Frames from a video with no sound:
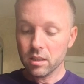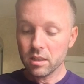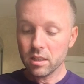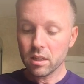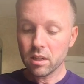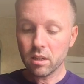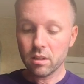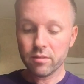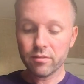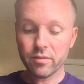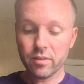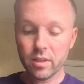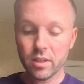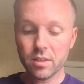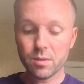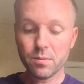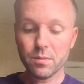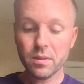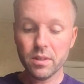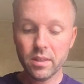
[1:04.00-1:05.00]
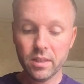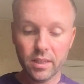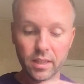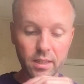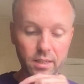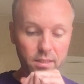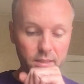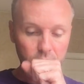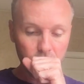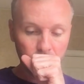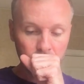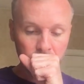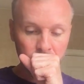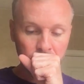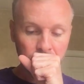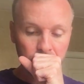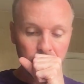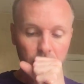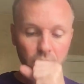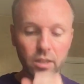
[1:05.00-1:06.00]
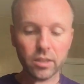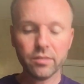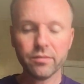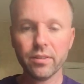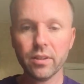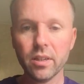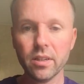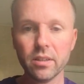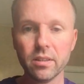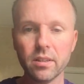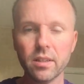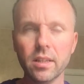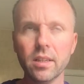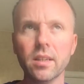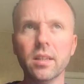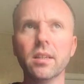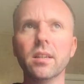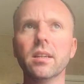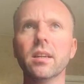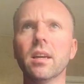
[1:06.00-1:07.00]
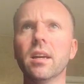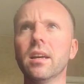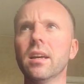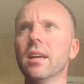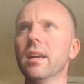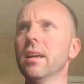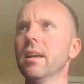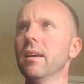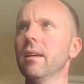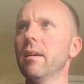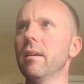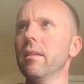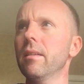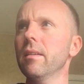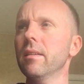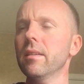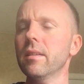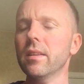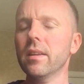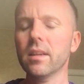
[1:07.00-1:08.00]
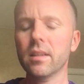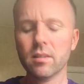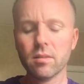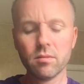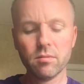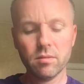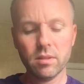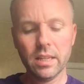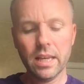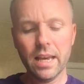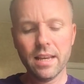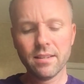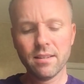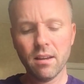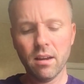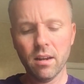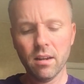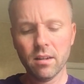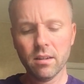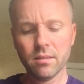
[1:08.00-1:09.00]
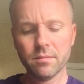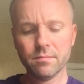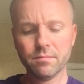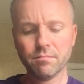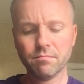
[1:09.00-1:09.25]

I did go for this one in the end over the, I think it's called the SR